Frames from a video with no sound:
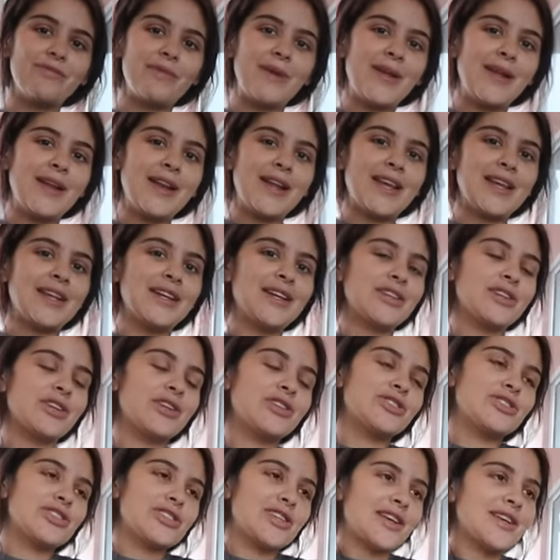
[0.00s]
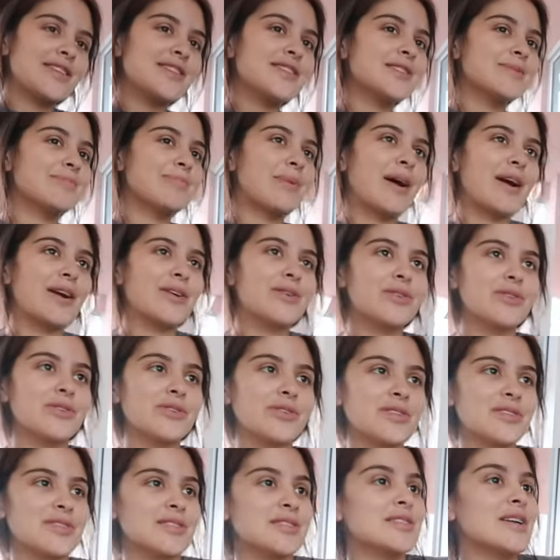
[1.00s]
been in a legit spiral
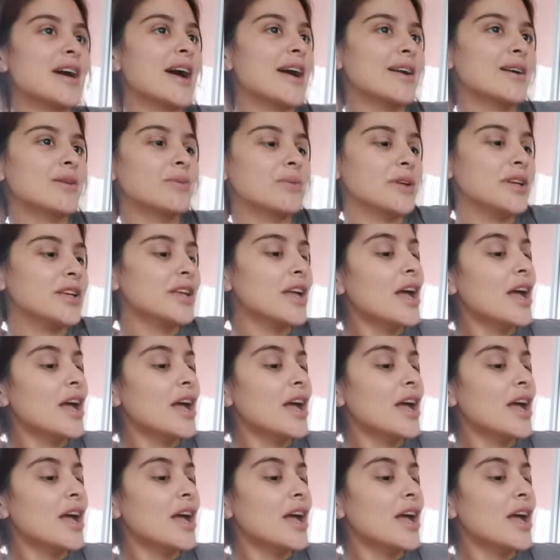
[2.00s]
this entire week.